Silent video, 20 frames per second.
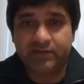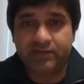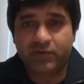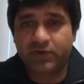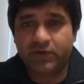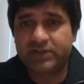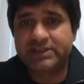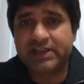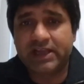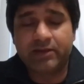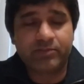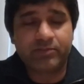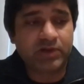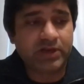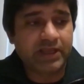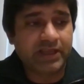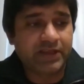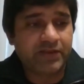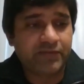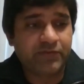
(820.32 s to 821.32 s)
for example
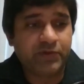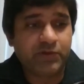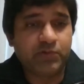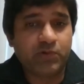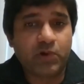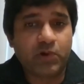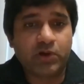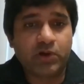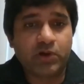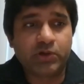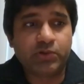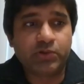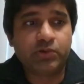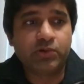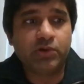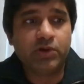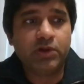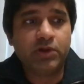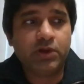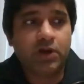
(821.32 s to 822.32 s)
like if you want to
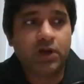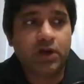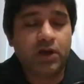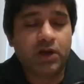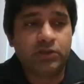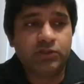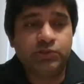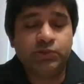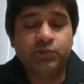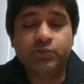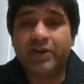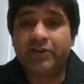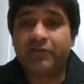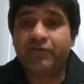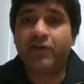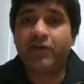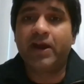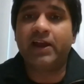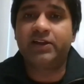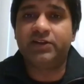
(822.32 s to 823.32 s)
uh, do a
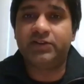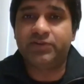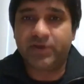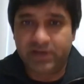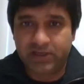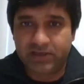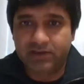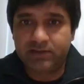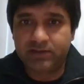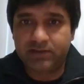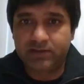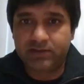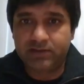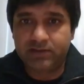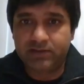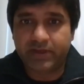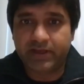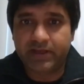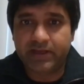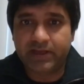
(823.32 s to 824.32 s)
fire drill
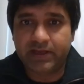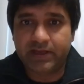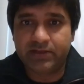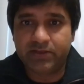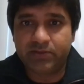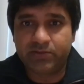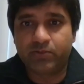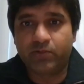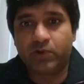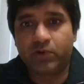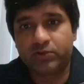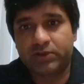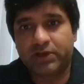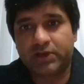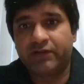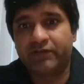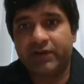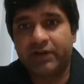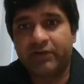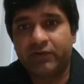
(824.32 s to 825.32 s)
okay and you want to kind
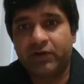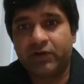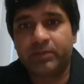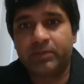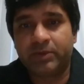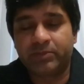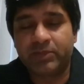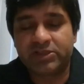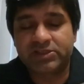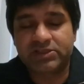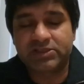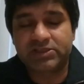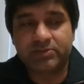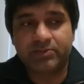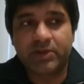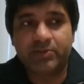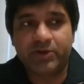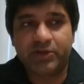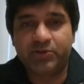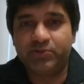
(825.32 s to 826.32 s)
of develop the muscle
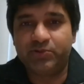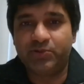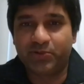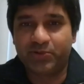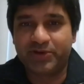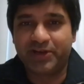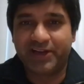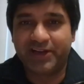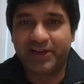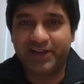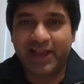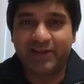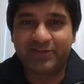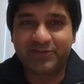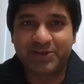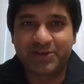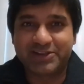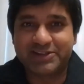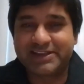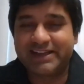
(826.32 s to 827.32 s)
memory you don't really have to
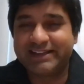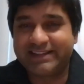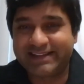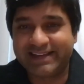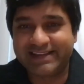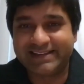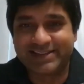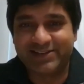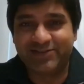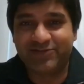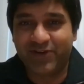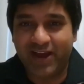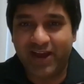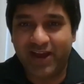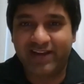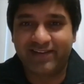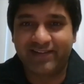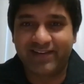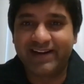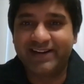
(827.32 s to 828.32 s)
kind of set things in
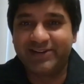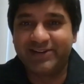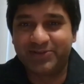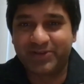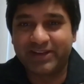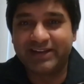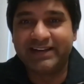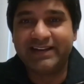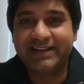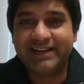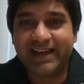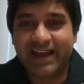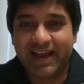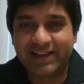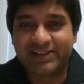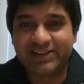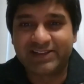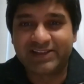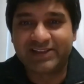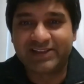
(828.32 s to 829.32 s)
fire right you can actually